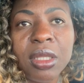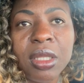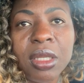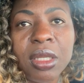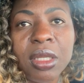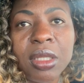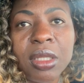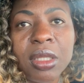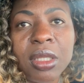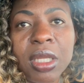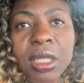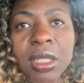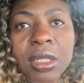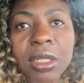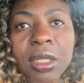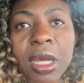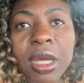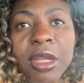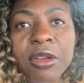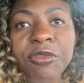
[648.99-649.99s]

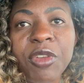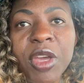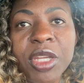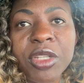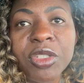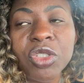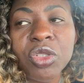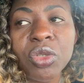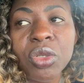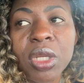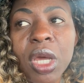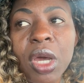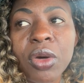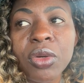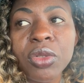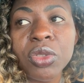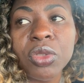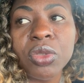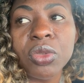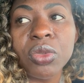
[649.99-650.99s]
then advise you on how
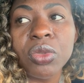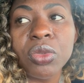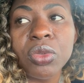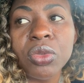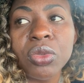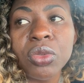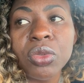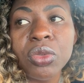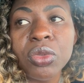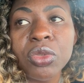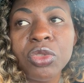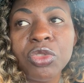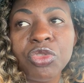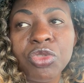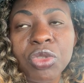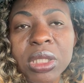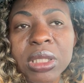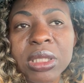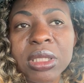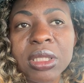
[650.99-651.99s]
to
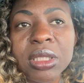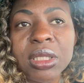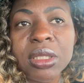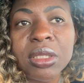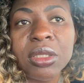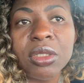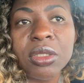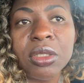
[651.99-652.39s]
treat